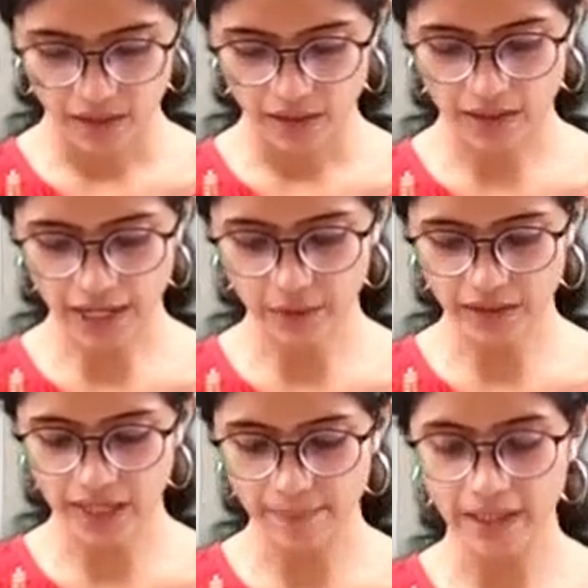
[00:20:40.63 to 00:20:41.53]

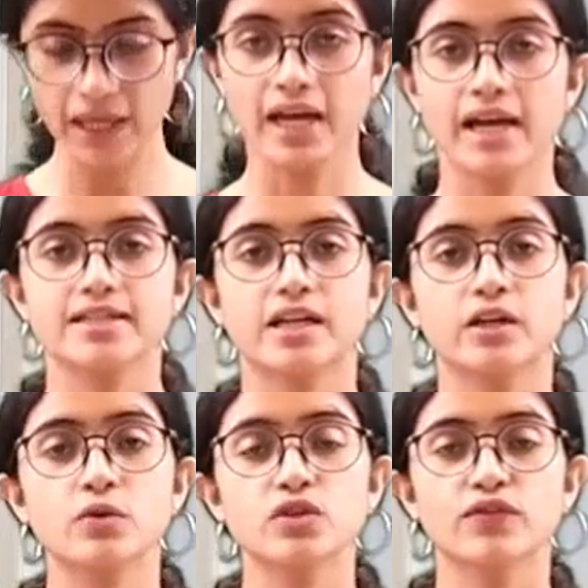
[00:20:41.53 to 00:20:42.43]
Cryotherapy is the
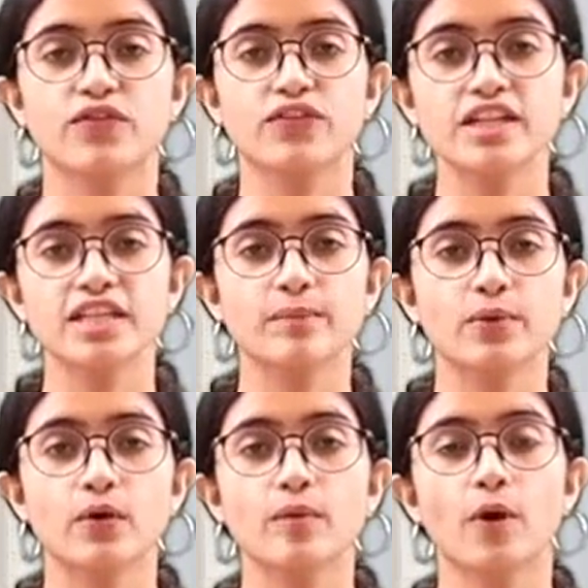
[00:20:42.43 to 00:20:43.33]
use of the freezing
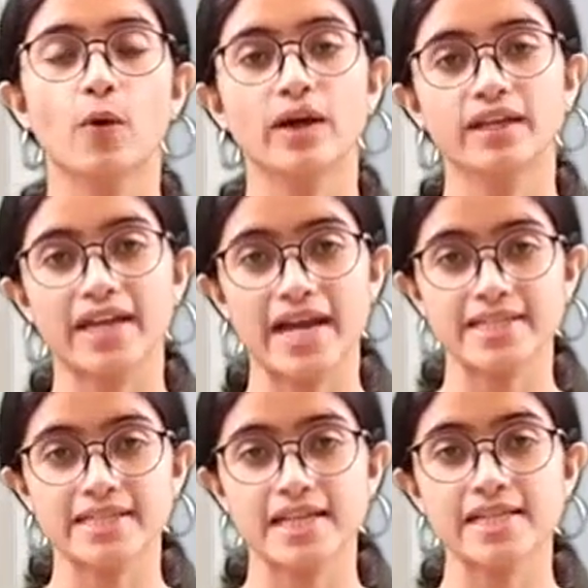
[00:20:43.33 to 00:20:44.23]
probe over the
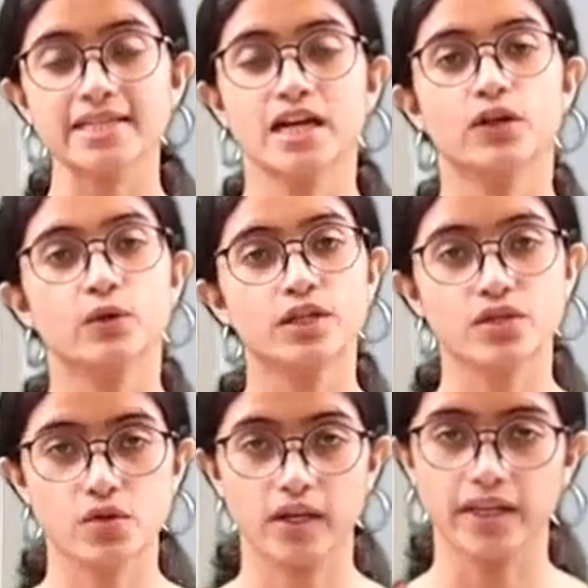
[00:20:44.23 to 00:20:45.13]
cancer cells to
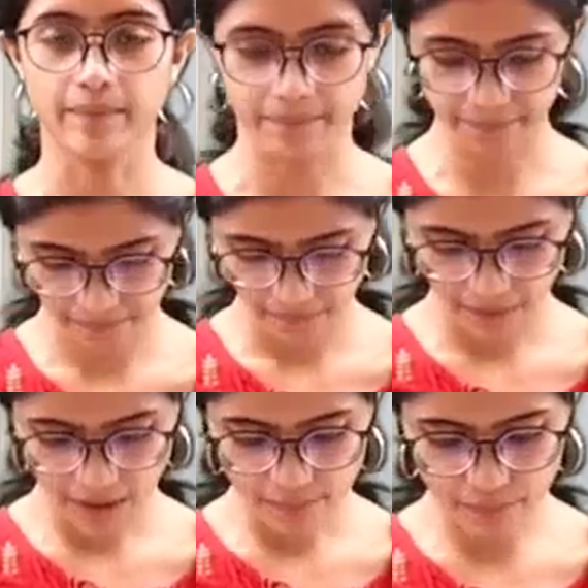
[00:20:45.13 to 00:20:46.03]
destroy them.
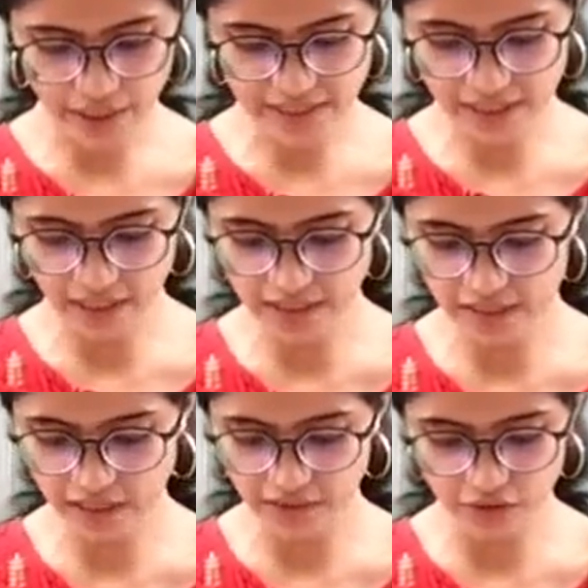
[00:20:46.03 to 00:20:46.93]
Breast
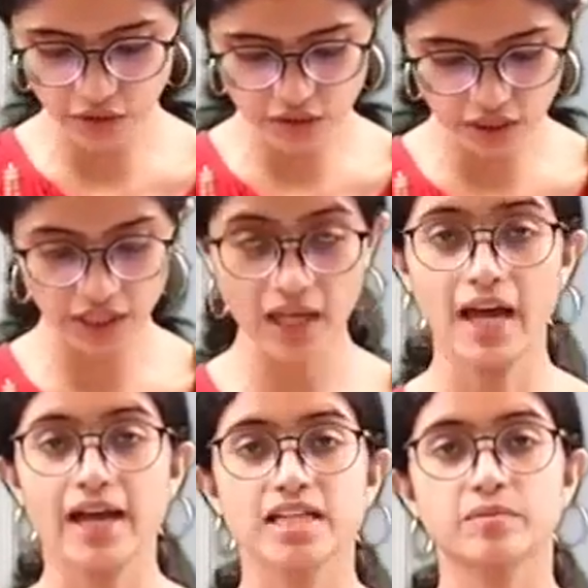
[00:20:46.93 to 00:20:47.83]
reconstructive surgery
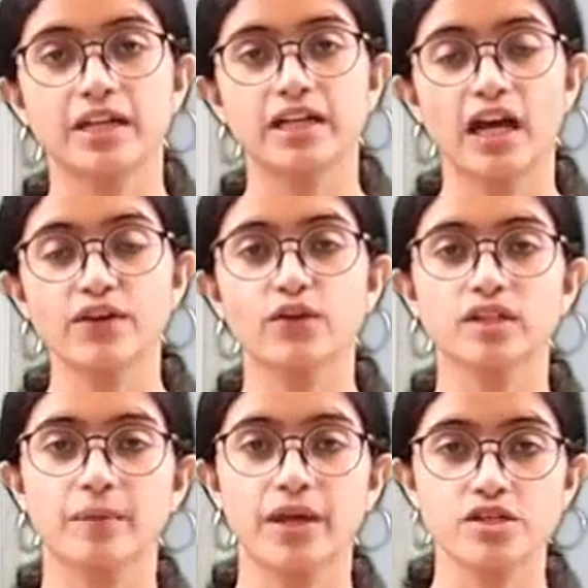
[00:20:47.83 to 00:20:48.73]
is being done for
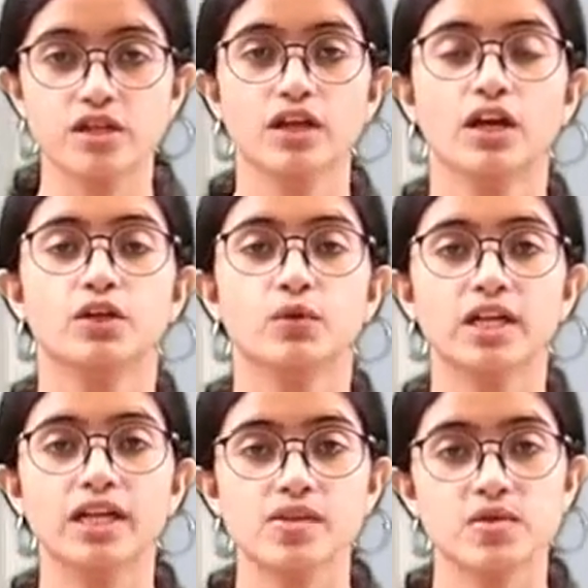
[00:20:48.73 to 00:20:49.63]
the patient to
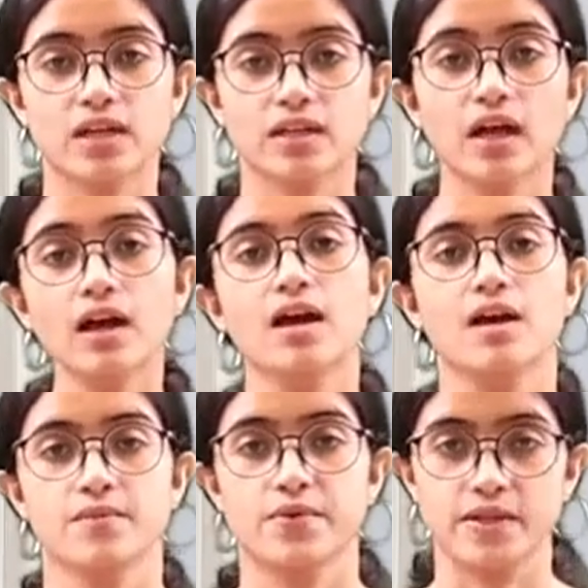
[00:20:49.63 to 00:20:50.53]
reconstruct the
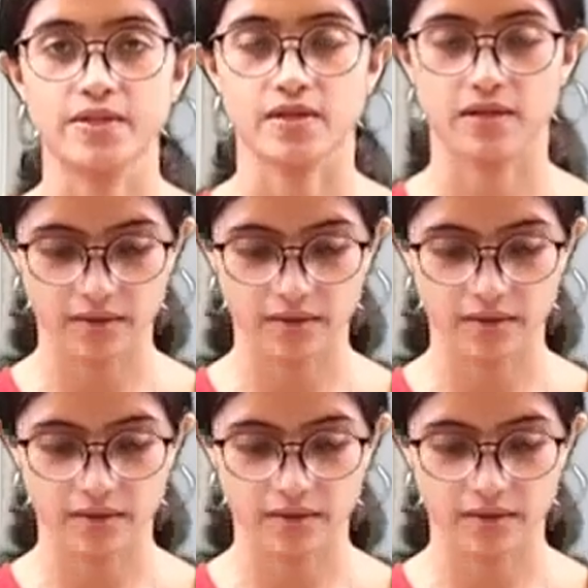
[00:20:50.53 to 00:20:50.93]
breast.